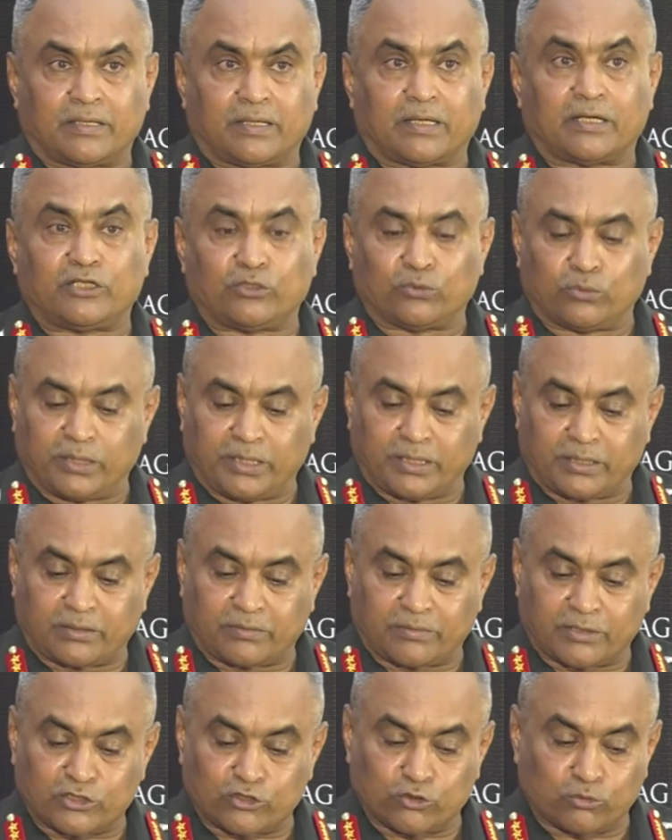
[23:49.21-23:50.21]
a
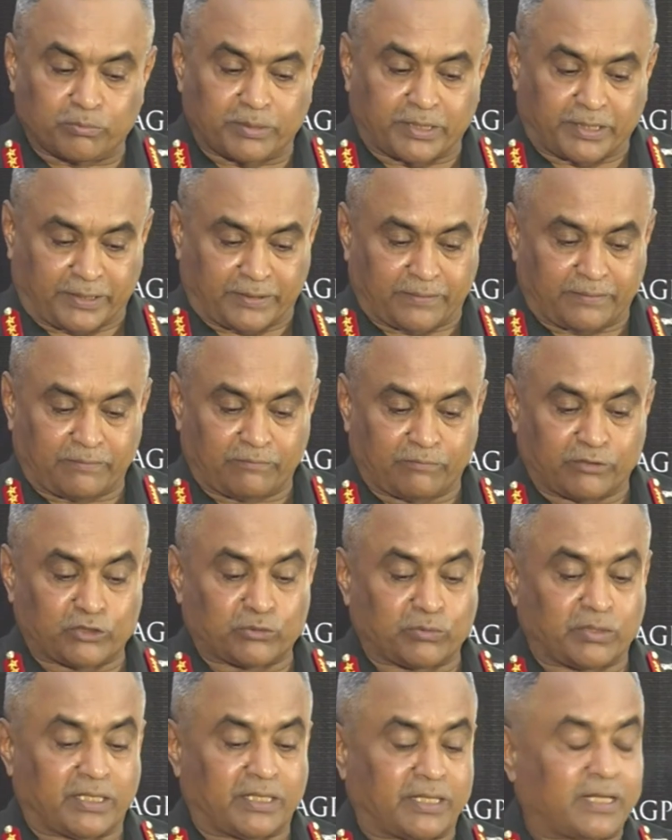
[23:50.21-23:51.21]
unique resume
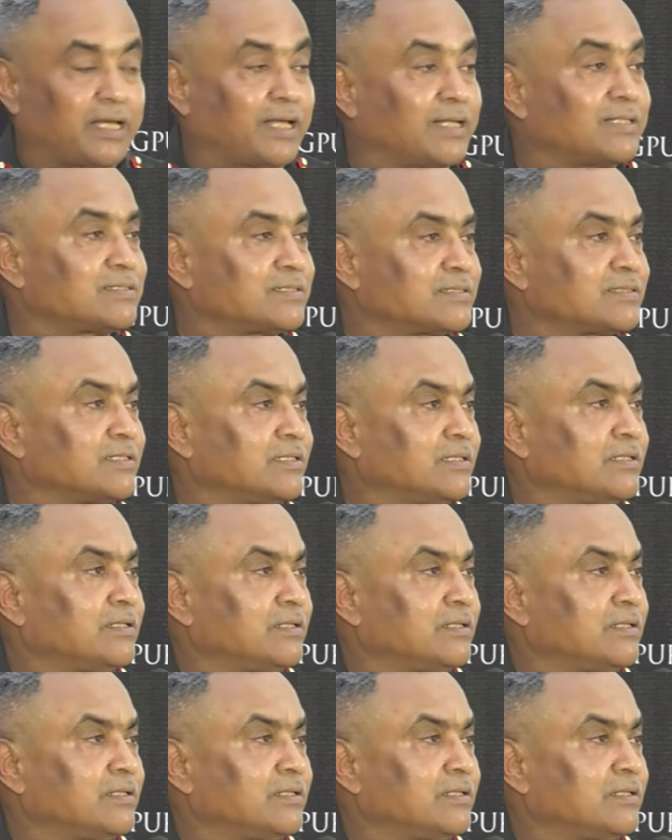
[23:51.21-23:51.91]
which will enhance